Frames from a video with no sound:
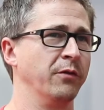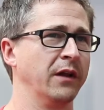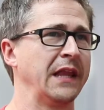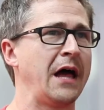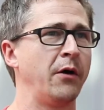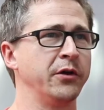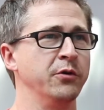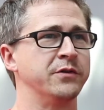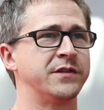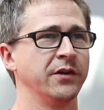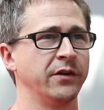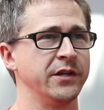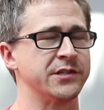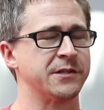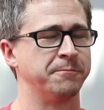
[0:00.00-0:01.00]
allowing
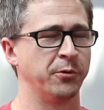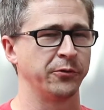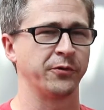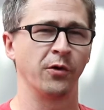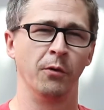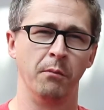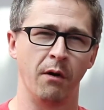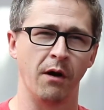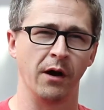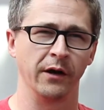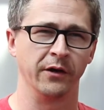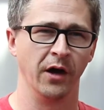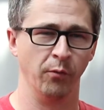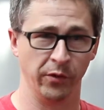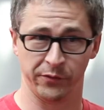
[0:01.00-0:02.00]
utilities to put their own
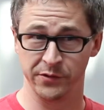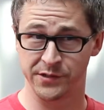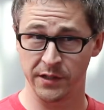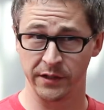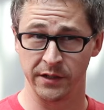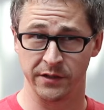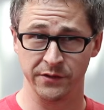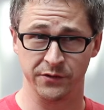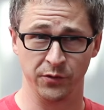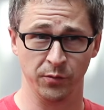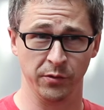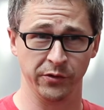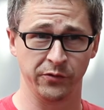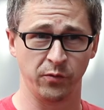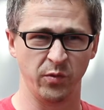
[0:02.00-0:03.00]
mark on what they're selling to
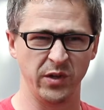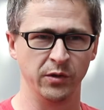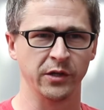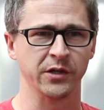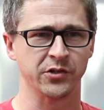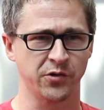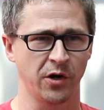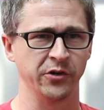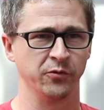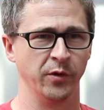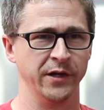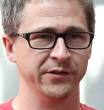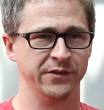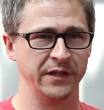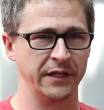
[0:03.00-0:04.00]
consumers, we look at
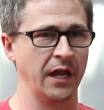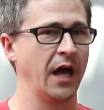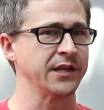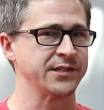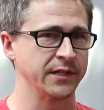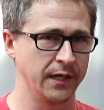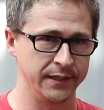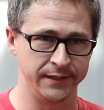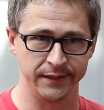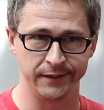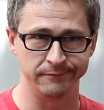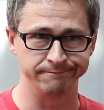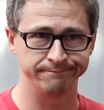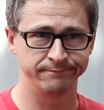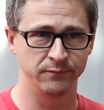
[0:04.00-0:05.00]
Chargeway as an agnostic idea.
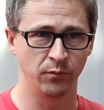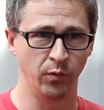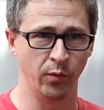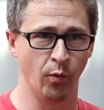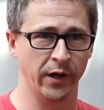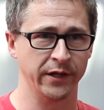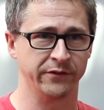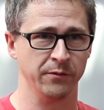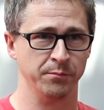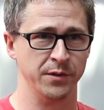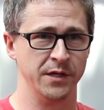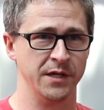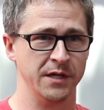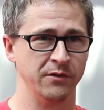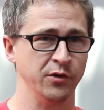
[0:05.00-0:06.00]
We want it to
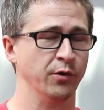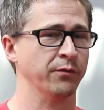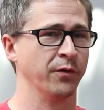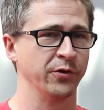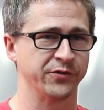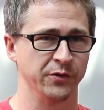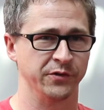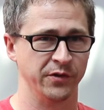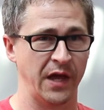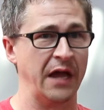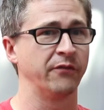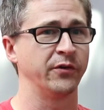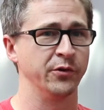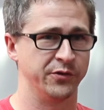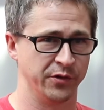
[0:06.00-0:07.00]
be universal to
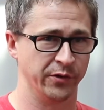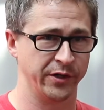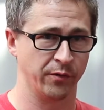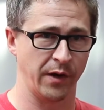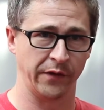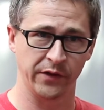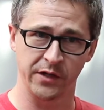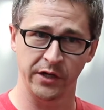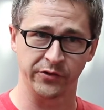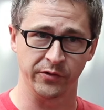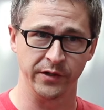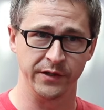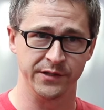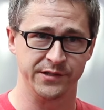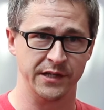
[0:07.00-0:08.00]
every utility around the
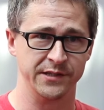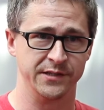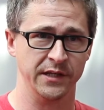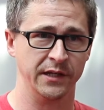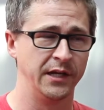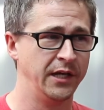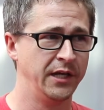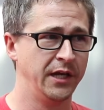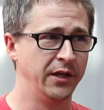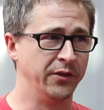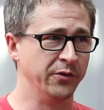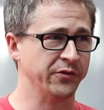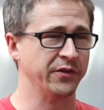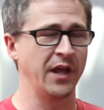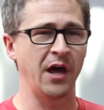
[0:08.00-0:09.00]
country in the sense that
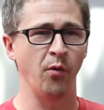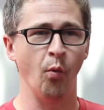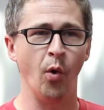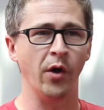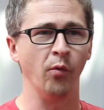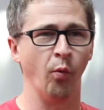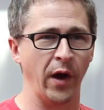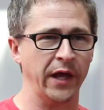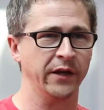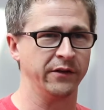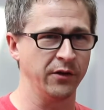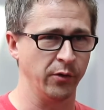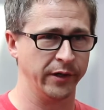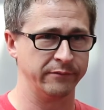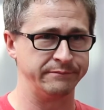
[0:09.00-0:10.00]
there's not one way to
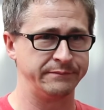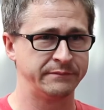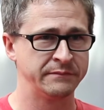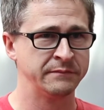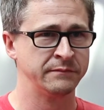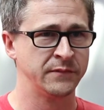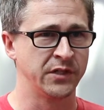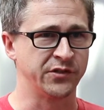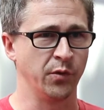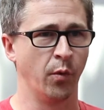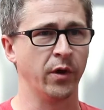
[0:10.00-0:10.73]
do it. So we